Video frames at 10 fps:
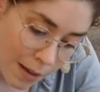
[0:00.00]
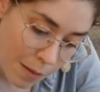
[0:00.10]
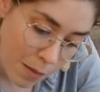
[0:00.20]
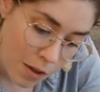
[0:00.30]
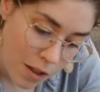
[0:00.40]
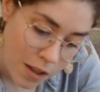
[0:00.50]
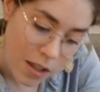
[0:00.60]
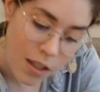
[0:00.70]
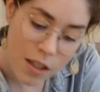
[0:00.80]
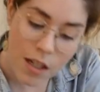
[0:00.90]
some
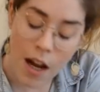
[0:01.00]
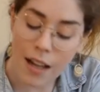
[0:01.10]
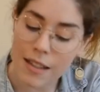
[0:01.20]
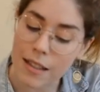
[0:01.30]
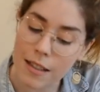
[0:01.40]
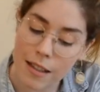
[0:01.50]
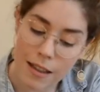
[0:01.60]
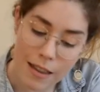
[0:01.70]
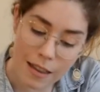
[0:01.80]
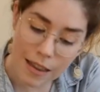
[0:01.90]
dots to
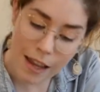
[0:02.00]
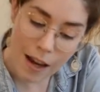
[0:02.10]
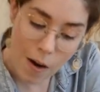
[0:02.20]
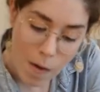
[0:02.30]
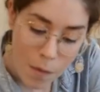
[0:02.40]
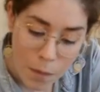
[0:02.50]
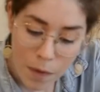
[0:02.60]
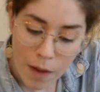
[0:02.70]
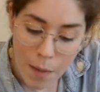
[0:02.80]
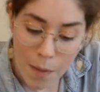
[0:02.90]
there.
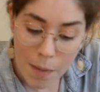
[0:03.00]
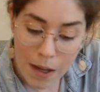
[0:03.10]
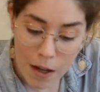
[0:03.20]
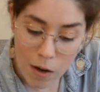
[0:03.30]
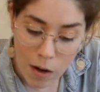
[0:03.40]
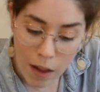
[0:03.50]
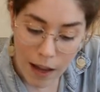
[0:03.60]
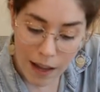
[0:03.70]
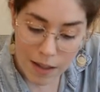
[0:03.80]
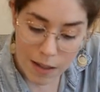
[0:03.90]
Maybe here I'll
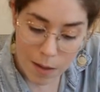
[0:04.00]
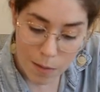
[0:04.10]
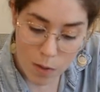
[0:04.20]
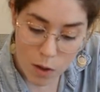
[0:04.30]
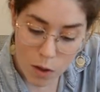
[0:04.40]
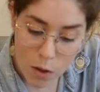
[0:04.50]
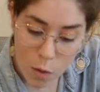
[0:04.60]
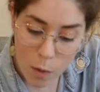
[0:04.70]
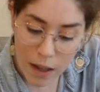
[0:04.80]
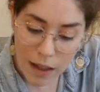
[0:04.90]
add some
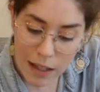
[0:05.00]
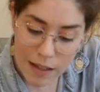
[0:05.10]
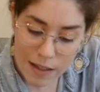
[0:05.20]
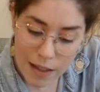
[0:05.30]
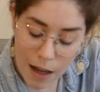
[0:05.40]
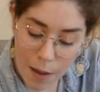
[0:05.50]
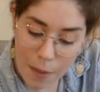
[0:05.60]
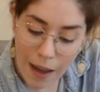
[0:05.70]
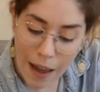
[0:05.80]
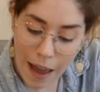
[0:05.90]
squigglies
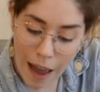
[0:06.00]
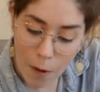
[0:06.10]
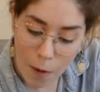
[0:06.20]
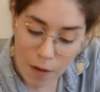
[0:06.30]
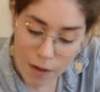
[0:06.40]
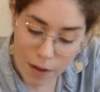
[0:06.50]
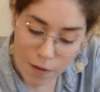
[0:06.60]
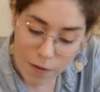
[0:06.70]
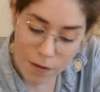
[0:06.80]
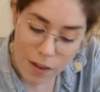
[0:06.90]
coming out of the
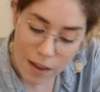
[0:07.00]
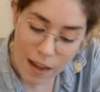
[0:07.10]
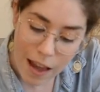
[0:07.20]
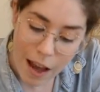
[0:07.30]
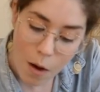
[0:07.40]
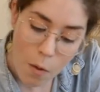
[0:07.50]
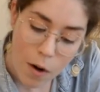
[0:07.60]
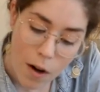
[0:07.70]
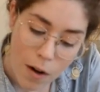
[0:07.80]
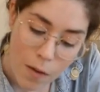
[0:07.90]

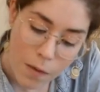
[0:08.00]
flower.